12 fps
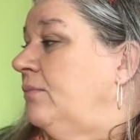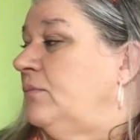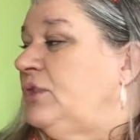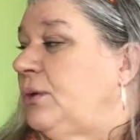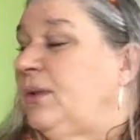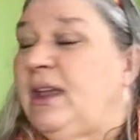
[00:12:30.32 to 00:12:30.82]

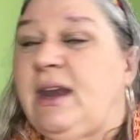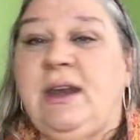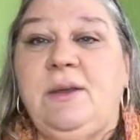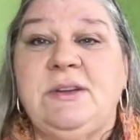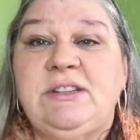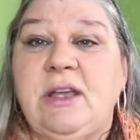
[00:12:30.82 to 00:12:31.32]
Don't let
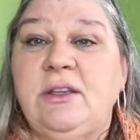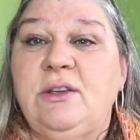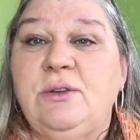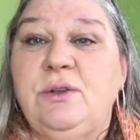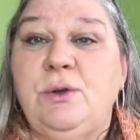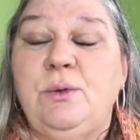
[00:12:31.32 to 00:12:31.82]
anyone tell
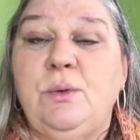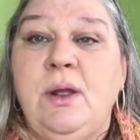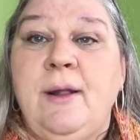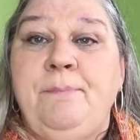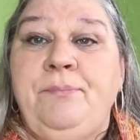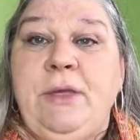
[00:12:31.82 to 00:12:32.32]
you,
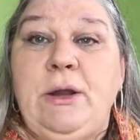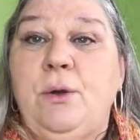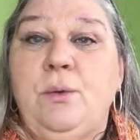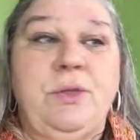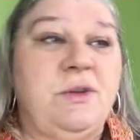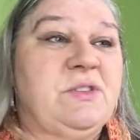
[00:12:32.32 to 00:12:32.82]
you
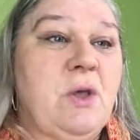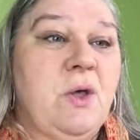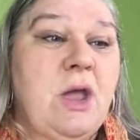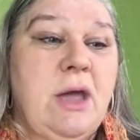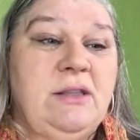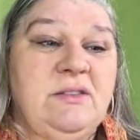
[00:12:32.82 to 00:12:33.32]
know, there's all
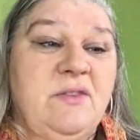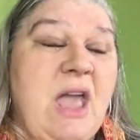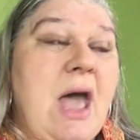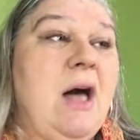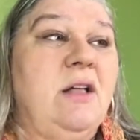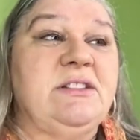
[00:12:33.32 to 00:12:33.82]
kinds of
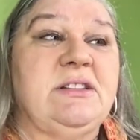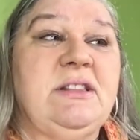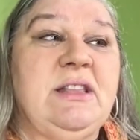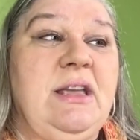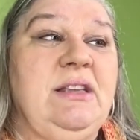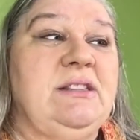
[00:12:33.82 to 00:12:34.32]
cals and
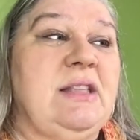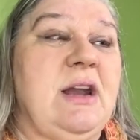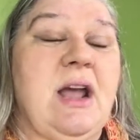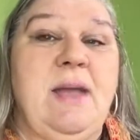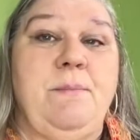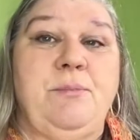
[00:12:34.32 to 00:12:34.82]
things that
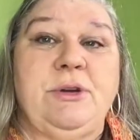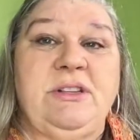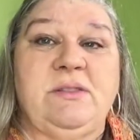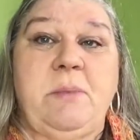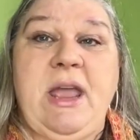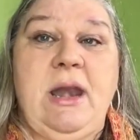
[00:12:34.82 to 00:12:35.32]
I
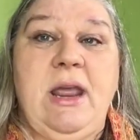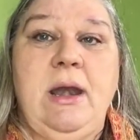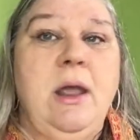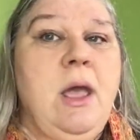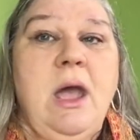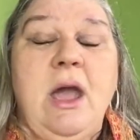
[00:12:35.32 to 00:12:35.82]
participate in.
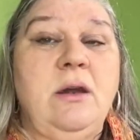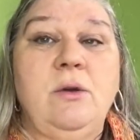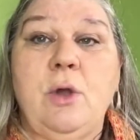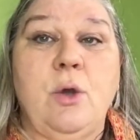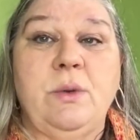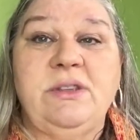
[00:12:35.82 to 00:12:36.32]
I
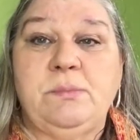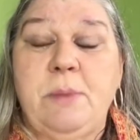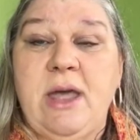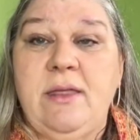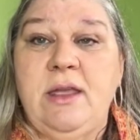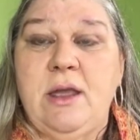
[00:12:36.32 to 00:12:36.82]
don't always
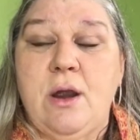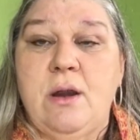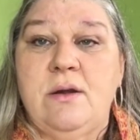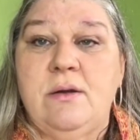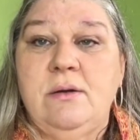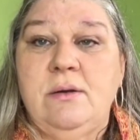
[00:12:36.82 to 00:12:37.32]
buy the
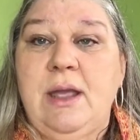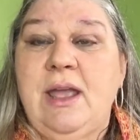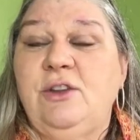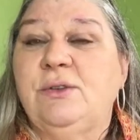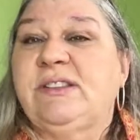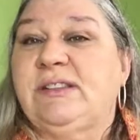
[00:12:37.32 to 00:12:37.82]
yarn.
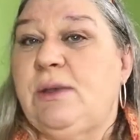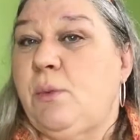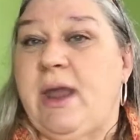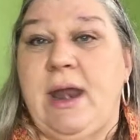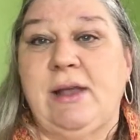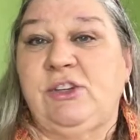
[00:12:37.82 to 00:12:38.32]
And you'll see
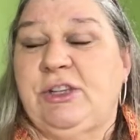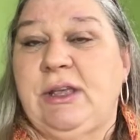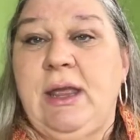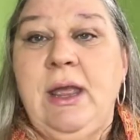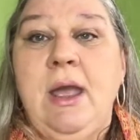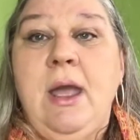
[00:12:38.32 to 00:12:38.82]
one actually.